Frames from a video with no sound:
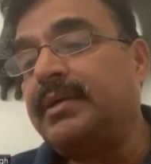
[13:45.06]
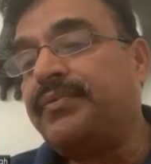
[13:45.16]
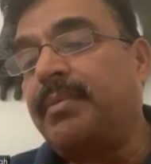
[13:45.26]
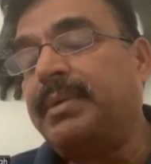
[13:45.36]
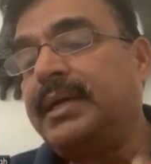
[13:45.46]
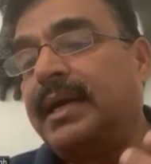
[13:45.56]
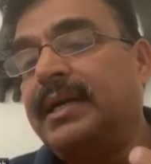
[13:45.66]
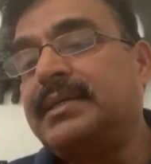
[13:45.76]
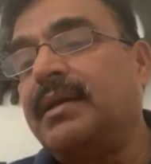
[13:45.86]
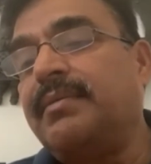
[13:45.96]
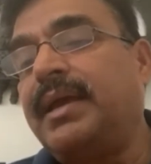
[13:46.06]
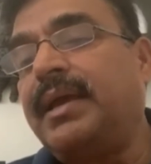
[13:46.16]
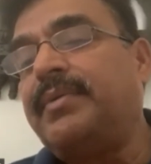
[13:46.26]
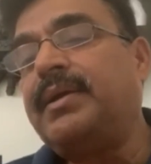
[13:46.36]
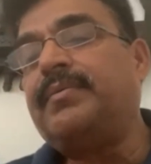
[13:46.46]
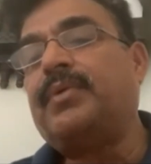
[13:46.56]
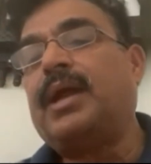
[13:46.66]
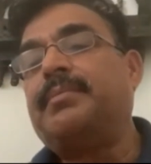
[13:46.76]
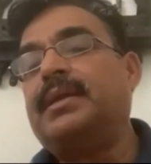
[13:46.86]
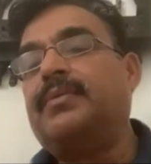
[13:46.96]
from a traditional way, we would
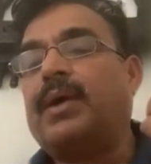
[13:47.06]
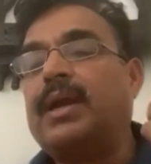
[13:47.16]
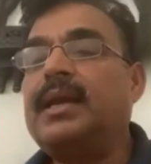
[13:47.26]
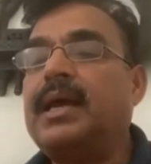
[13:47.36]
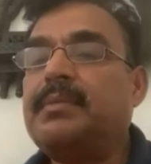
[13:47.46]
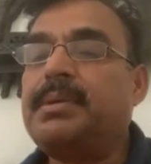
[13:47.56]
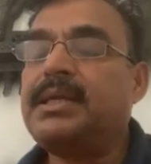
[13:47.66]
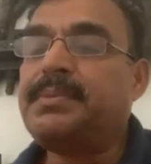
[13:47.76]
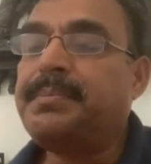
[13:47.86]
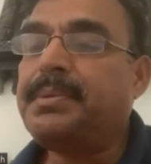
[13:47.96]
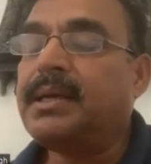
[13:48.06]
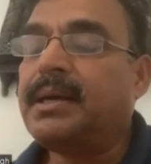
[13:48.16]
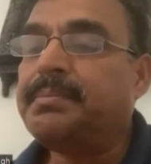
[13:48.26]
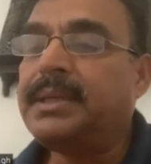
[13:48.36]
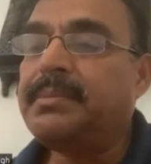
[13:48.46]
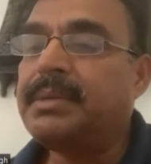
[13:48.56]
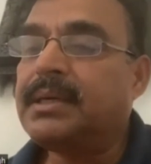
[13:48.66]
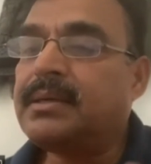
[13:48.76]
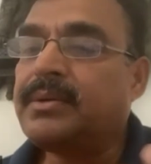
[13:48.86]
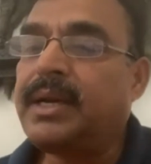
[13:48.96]
have been a 1 lakh plus people company, but
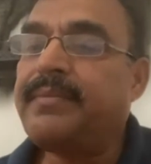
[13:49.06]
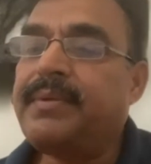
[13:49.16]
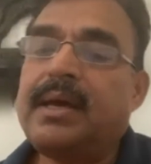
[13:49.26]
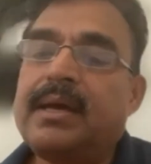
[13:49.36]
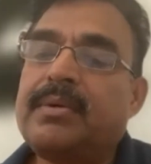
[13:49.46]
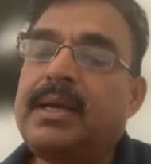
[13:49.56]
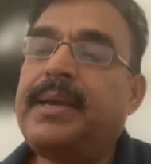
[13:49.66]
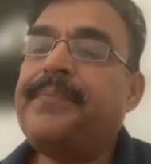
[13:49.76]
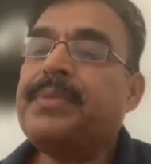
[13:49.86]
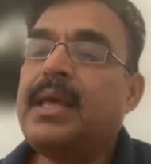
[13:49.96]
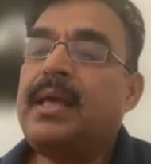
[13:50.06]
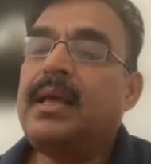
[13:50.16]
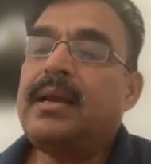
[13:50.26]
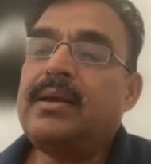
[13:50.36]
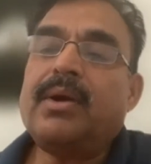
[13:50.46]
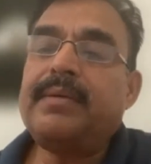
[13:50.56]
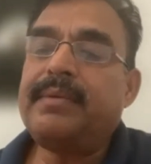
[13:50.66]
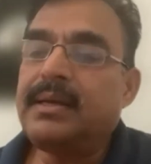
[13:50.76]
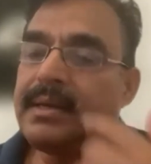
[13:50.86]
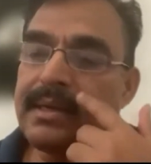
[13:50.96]
today we are only not
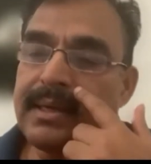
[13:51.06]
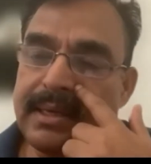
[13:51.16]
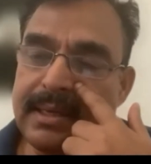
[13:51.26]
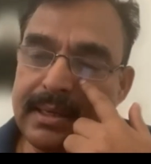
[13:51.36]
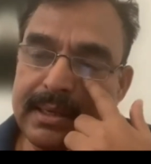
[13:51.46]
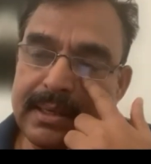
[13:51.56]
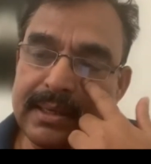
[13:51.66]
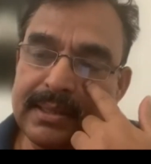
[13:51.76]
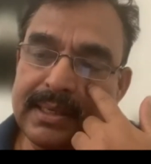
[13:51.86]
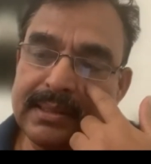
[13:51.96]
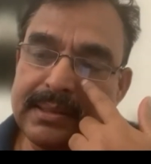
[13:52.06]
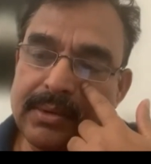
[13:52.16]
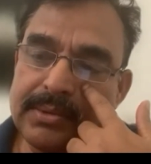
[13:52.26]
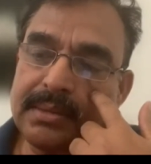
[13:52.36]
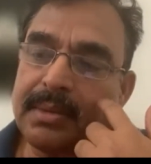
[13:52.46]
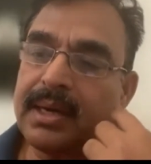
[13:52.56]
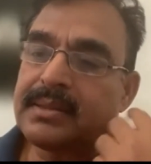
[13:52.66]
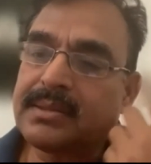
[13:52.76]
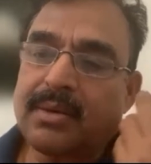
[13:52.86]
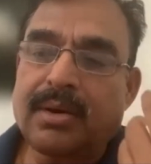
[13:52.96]
even 10,000
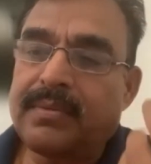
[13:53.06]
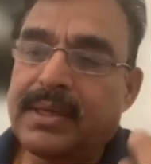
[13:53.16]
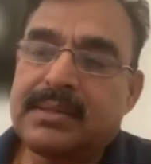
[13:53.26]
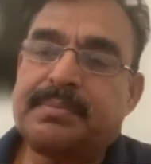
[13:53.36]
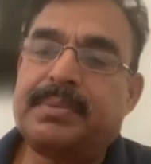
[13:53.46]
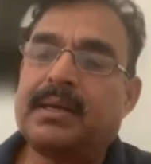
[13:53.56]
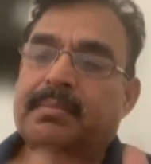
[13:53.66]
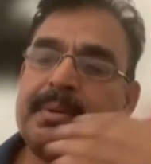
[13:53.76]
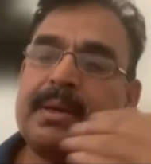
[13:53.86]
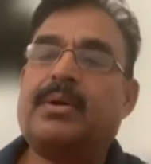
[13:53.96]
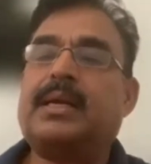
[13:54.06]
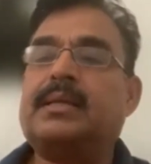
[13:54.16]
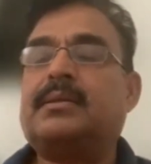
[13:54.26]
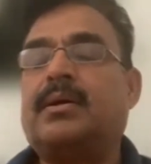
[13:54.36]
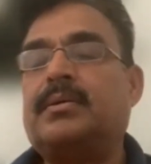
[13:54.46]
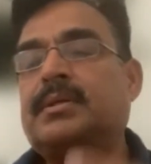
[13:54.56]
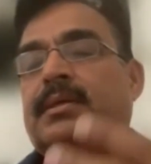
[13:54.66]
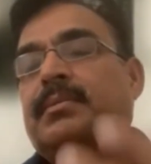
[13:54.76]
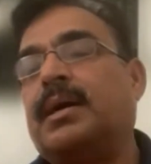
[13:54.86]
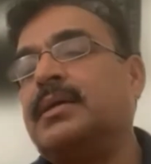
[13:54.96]
marks, always below
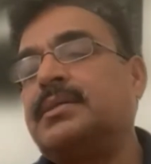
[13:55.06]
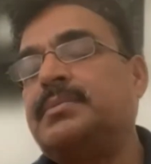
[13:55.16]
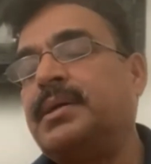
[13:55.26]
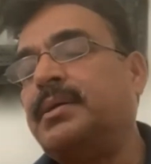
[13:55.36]
10,000 marks